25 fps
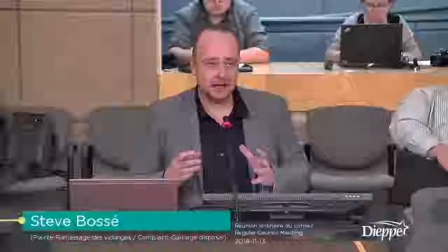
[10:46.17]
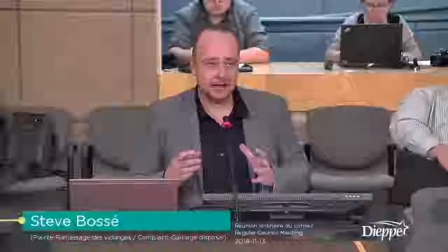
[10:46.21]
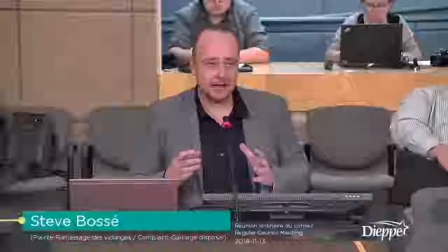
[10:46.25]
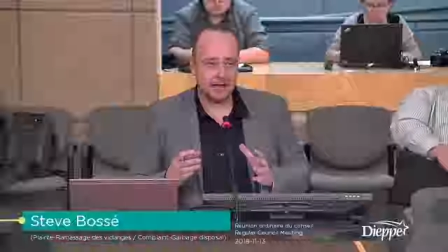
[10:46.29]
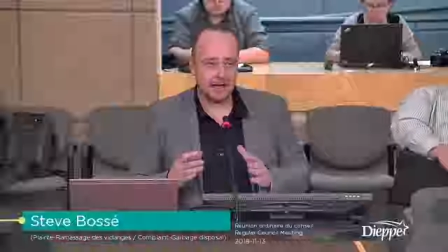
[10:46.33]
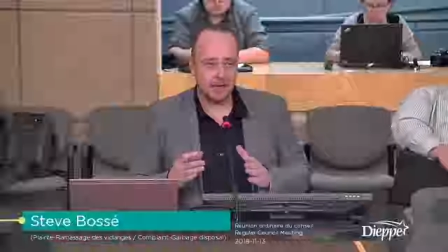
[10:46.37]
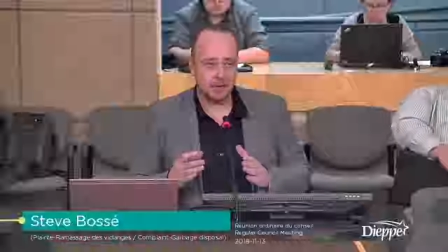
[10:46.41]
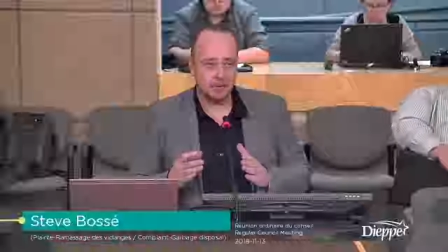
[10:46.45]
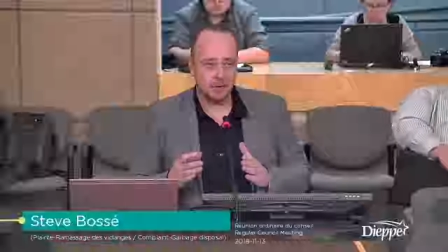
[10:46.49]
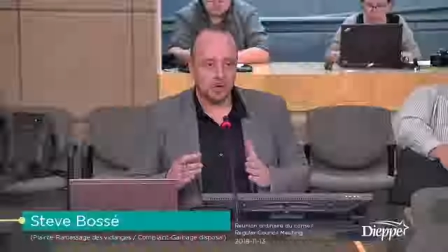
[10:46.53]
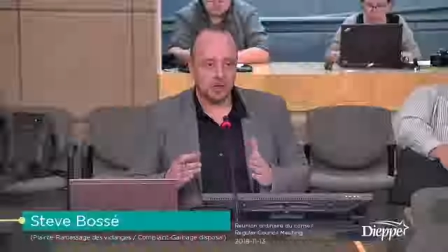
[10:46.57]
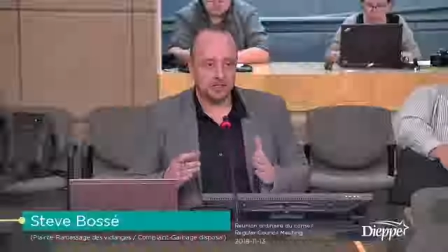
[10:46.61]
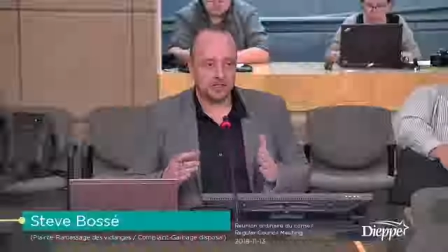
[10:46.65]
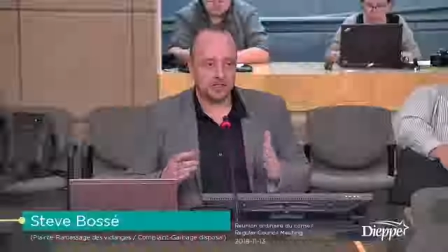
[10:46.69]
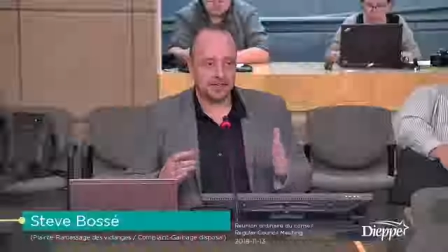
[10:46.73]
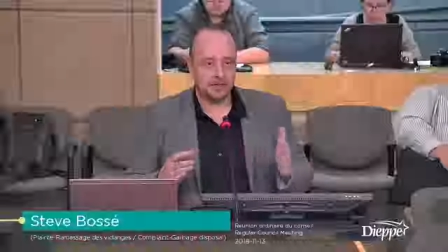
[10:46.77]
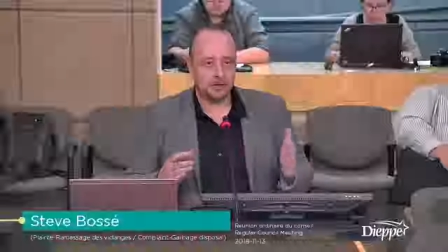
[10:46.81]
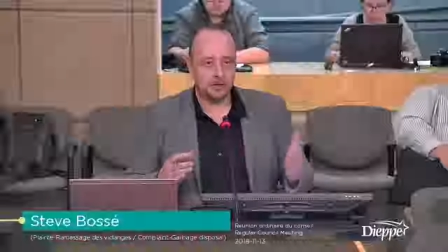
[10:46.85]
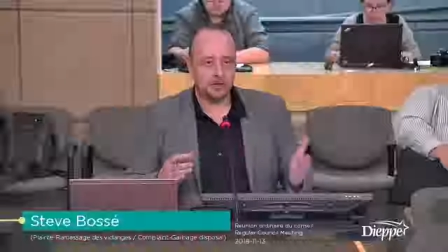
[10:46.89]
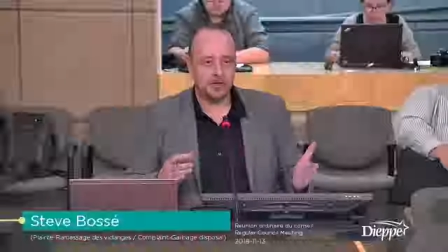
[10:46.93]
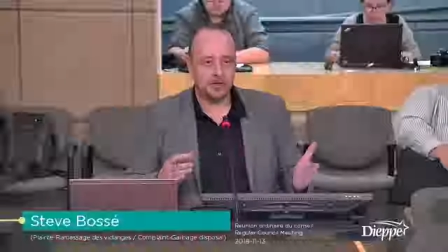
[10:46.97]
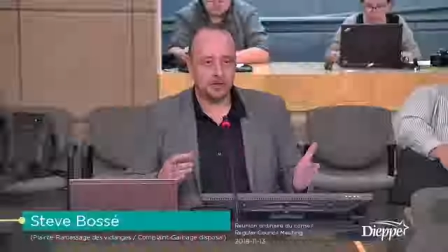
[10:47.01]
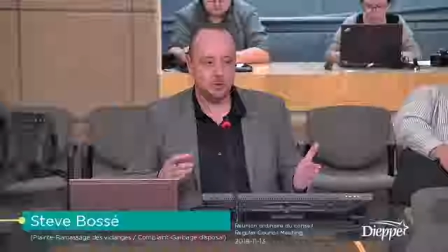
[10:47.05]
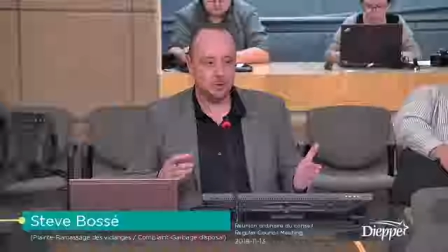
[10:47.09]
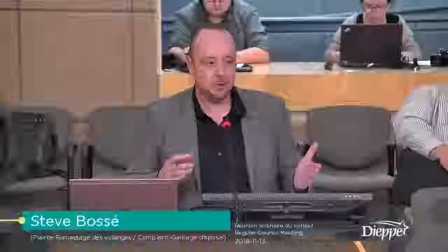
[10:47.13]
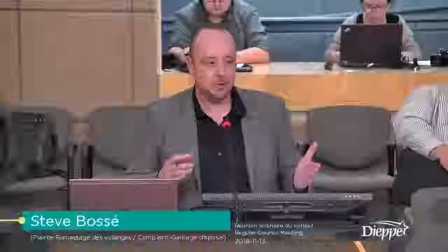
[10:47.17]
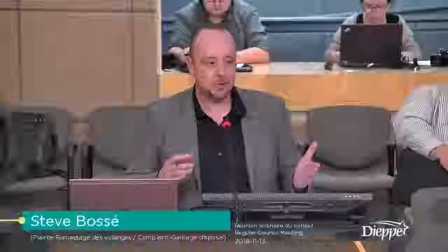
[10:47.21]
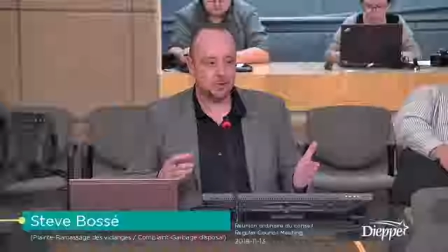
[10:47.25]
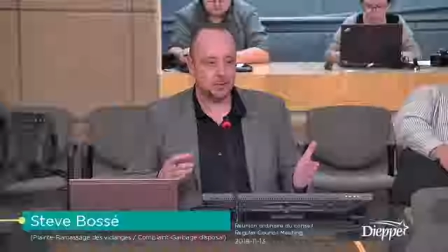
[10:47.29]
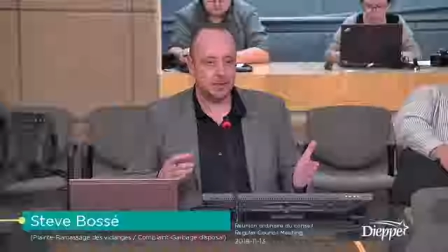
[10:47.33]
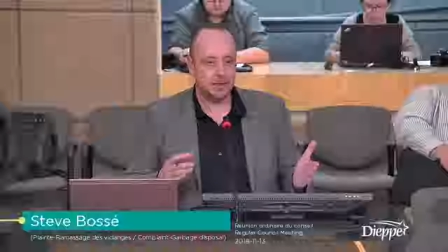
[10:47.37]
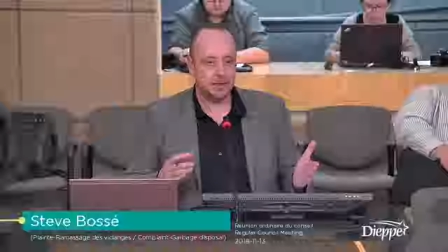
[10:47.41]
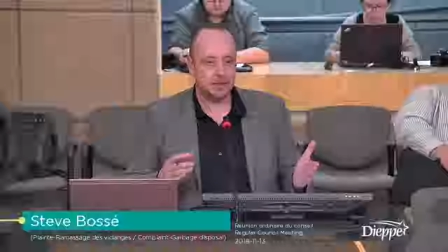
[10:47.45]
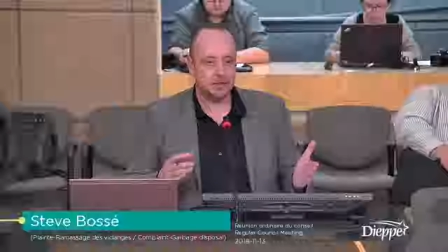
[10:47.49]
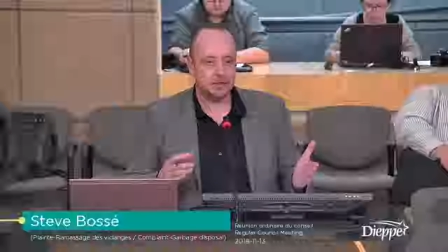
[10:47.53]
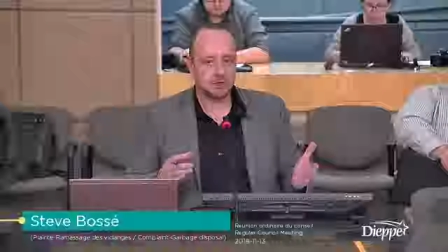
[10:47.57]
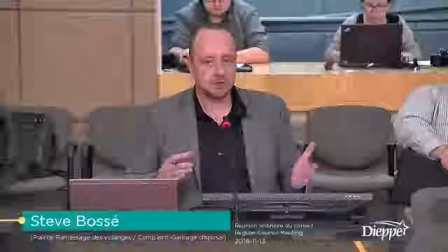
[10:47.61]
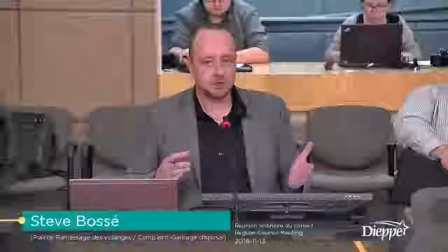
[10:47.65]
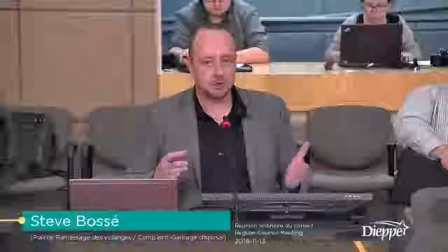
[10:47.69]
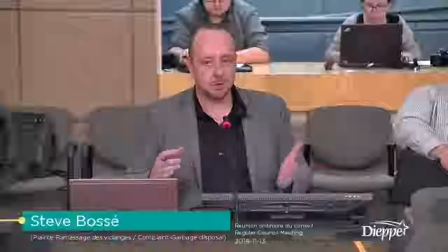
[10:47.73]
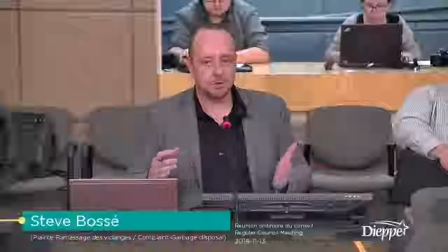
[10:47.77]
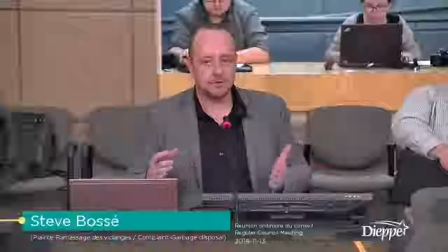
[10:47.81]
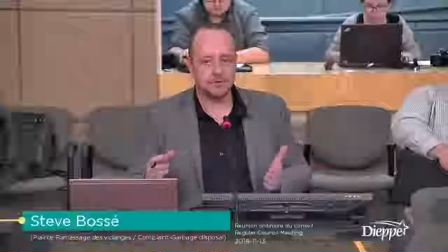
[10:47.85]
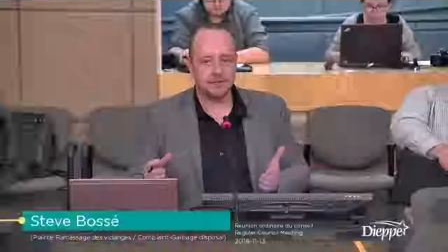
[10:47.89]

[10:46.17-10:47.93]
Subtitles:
this is what we call the green.